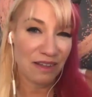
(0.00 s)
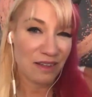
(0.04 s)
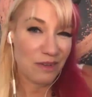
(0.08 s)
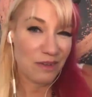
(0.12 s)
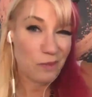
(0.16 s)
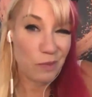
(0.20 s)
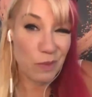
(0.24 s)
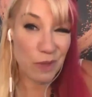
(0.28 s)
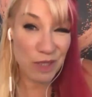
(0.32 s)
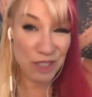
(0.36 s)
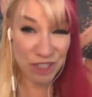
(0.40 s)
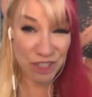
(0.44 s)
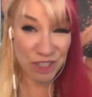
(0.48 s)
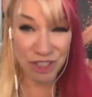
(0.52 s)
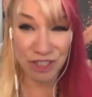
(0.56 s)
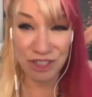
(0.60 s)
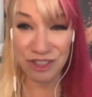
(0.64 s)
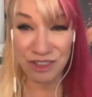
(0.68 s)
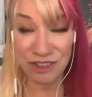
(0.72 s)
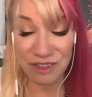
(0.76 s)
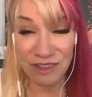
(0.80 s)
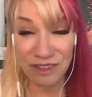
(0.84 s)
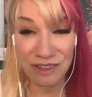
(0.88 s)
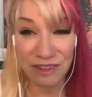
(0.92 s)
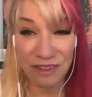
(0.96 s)
which
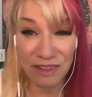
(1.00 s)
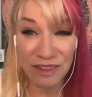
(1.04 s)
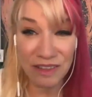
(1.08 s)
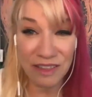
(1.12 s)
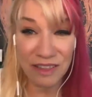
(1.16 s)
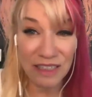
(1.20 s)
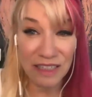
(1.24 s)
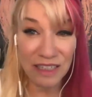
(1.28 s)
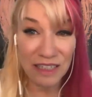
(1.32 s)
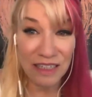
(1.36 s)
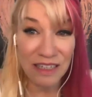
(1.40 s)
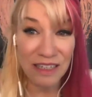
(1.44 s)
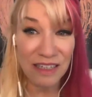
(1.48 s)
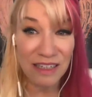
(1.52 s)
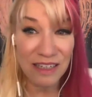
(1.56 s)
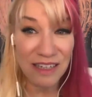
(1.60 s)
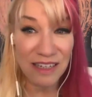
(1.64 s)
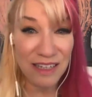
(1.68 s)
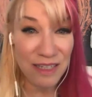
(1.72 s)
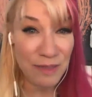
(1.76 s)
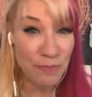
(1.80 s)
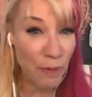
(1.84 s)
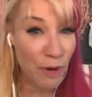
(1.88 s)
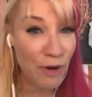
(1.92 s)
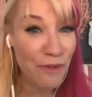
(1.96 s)

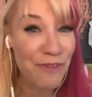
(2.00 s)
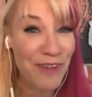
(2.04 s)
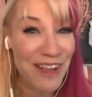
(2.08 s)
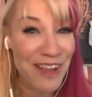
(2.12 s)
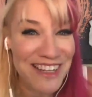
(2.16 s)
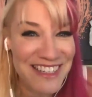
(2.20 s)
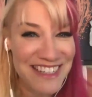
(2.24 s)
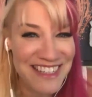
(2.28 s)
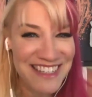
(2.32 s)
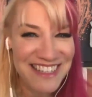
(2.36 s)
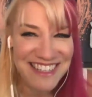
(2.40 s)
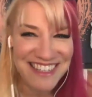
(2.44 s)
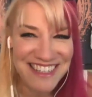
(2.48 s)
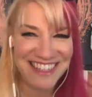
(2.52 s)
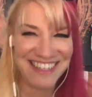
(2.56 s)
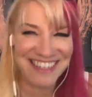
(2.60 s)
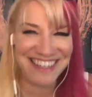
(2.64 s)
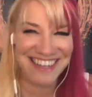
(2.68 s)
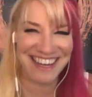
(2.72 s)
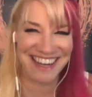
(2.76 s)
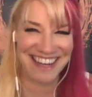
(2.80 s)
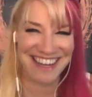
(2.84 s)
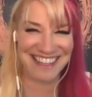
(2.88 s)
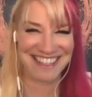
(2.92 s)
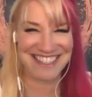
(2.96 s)
is perfect.
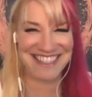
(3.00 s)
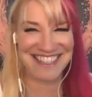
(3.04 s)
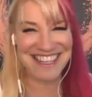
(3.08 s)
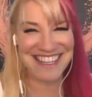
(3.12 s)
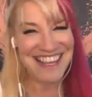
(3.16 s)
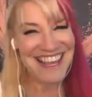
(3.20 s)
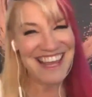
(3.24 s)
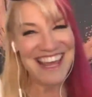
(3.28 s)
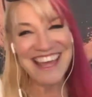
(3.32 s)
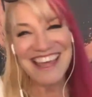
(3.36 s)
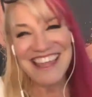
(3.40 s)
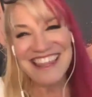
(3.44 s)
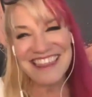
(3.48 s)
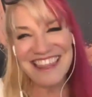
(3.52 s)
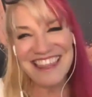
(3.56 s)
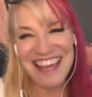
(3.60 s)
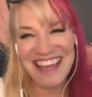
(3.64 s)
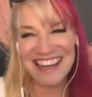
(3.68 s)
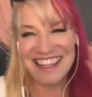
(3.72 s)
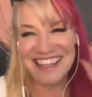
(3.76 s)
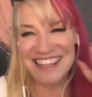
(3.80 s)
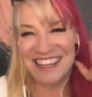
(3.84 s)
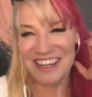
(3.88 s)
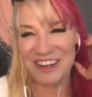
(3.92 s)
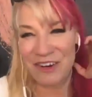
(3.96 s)
Because
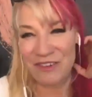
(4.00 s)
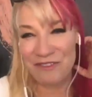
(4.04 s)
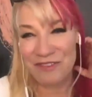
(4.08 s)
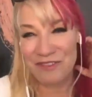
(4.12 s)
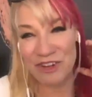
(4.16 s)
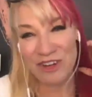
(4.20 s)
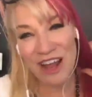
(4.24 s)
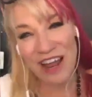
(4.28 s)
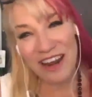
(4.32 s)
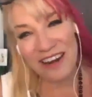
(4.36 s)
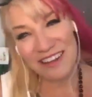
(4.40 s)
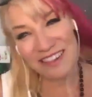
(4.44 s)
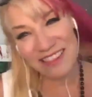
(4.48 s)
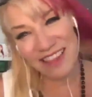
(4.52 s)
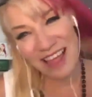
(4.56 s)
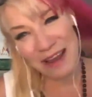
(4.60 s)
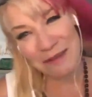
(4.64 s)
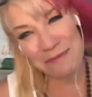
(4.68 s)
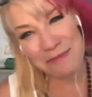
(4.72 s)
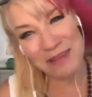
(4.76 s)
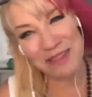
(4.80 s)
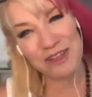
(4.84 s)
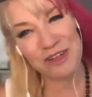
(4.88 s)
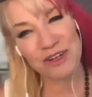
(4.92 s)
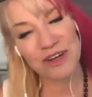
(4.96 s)
that, if they're not in
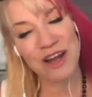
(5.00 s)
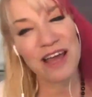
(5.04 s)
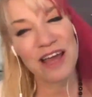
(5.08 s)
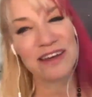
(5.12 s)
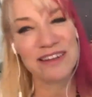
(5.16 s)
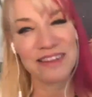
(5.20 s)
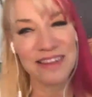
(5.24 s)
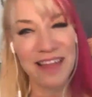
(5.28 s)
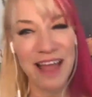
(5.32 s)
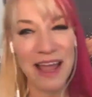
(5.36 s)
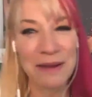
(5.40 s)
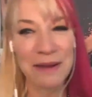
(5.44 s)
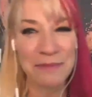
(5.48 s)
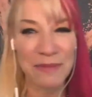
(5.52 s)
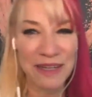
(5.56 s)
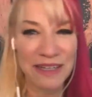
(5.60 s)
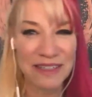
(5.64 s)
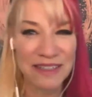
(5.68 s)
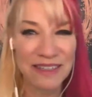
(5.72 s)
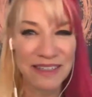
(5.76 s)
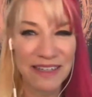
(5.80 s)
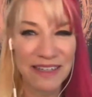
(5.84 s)
alignment, they're not in alignment.